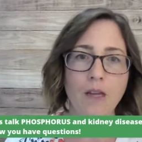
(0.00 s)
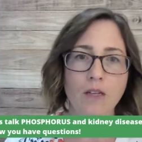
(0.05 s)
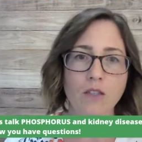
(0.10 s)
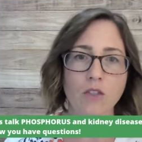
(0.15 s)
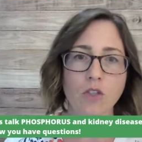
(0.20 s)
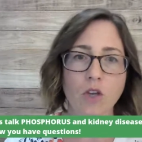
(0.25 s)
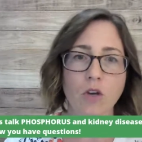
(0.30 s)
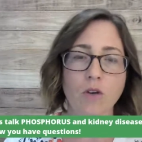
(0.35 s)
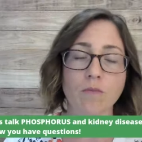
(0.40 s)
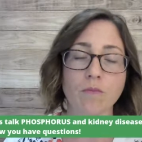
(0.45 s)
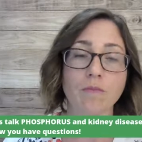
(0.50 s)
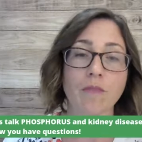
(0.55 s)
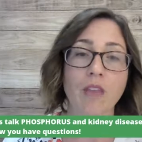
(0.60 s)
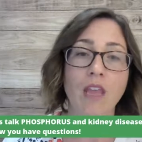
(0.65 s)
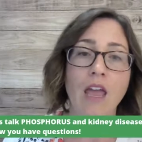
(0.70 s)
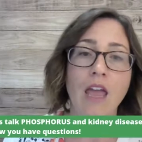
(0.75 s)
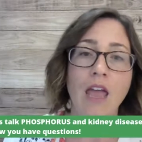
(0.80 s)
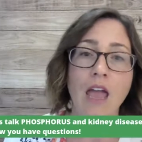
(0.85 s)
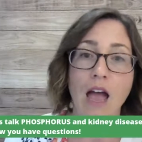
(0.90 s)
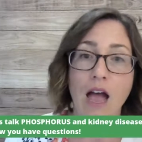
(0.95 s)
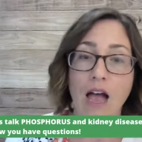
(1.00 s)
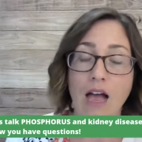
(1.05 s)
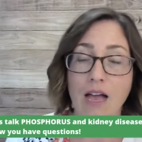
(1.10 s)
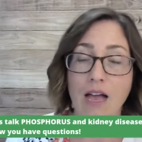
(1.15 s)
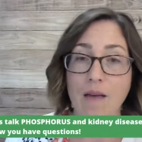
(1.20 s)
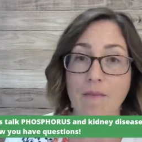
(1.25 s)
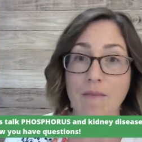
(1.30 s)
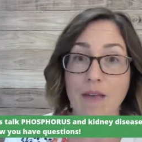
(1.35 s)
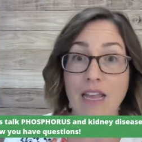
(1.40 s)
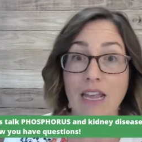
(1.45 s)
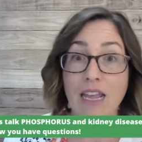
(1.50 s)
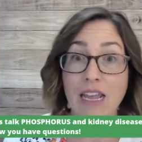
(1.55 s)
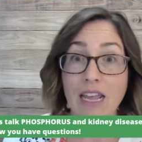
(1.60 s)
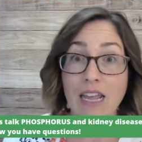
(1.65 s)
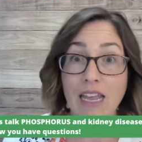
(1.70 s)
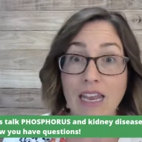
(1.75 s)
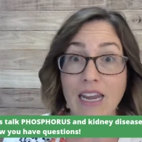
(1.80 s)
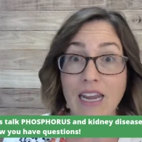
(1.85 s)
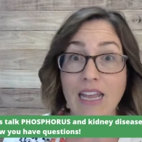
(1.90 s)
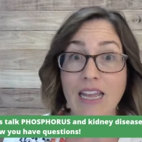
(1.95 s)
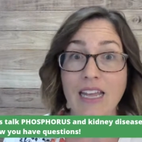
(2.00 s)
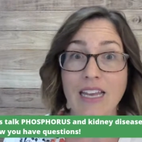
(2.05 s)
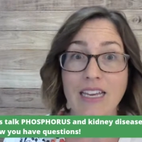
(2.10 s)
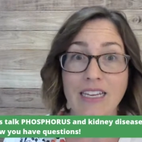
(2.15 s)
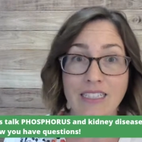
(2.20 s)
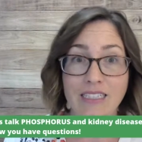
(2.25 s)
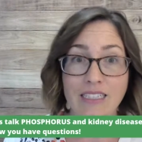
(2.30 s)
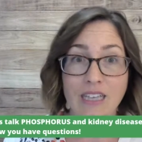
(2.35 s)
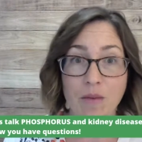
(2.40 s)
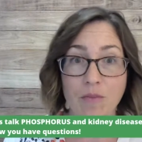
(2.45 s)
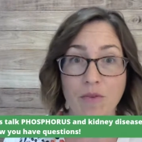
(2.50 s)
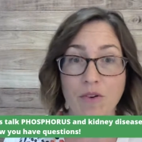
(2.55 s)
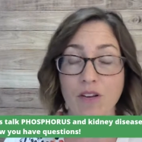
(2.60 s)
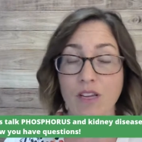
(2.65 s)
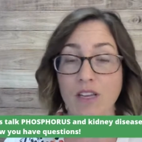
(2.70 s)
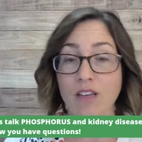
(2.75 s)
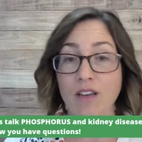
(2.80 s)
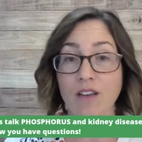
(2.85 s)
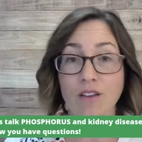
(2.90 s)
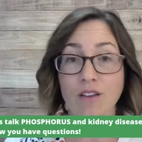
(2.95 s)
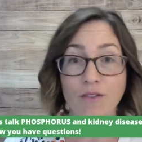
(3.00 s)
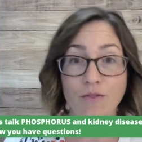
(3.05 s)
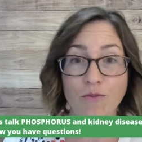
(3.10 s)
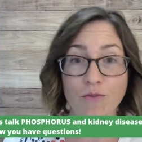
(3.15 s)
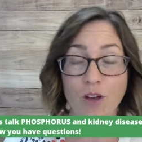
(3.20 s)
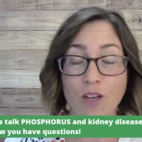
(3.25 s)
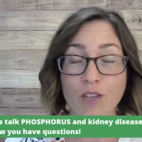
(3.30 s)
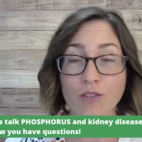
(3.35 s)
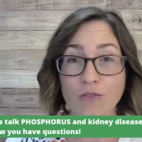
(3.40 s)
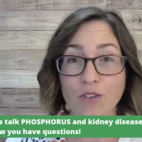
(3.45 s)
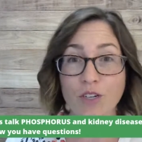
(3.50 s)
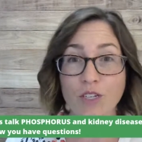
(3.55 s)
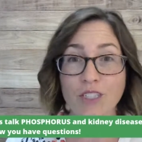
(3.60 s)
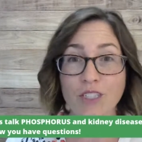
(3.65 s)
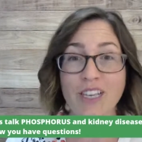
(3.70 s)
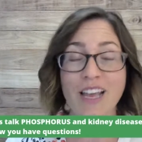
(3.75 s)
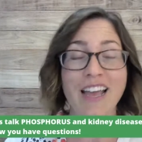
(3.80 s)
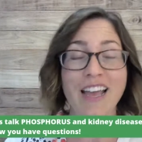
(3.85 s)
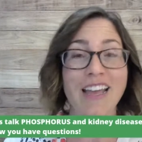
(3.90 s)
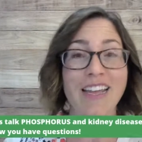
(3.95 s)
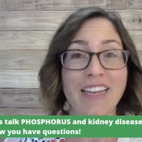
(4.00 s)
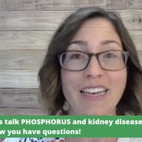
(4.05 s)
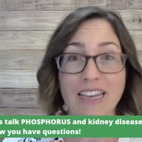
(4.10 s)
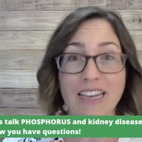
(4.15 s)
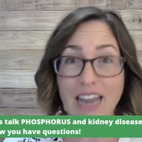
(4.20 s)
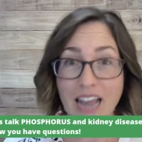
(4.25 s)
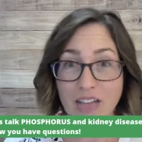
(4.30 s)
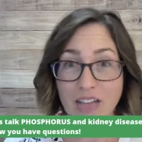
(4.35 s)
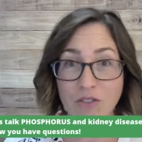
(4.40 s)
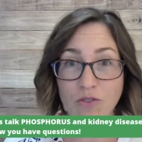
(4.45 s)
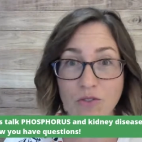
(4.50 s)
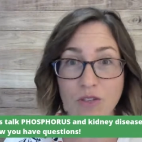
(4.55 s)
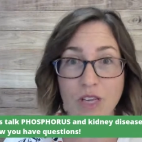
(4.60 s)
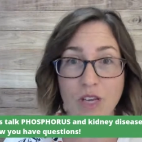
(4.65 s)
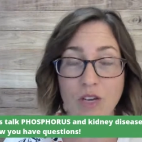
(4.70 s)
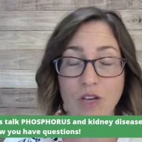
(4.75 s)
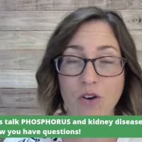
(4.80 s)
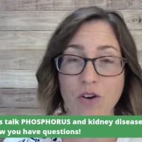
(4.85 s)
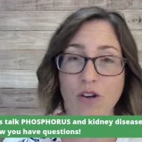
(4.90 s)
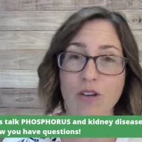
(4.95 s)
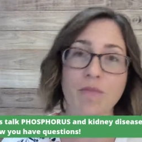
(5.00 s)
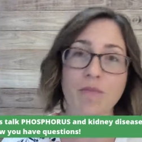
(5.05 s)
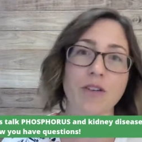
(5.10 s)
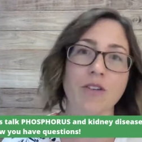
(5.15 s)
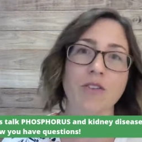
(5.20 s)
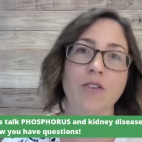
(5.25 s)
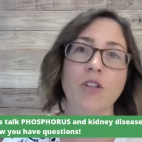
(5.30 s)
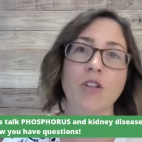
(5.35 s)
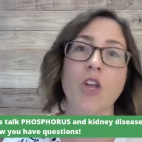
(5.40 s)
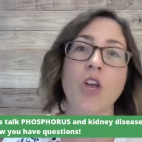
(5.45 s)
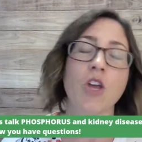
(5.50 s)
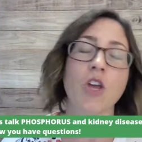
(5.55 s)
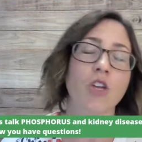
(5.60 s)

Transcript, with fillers: So, um, in summary, phosphorus, naturally occurring mineral.